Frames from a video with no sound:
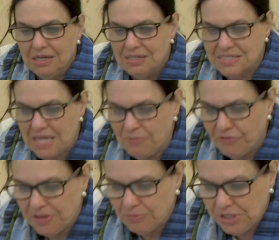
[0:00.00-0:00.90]
Some
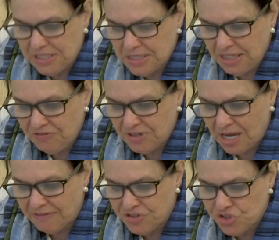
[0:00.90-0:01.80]
of them didn't even
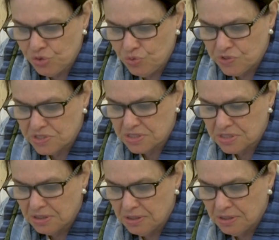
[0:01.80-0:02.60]
have shoes.